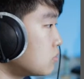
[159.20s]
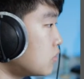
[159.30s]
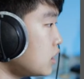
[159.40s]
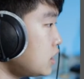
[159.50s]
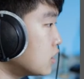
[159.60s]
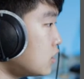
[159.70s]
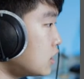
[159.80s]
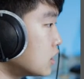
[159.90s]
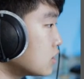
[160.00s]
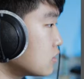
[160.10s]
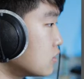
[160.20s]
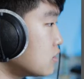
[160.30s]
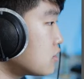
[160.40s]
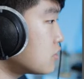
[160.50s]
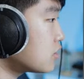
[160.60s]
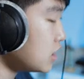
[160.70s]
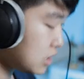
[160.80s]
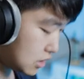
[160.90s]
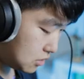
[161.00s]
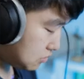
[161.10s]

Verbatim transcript: why not let's try it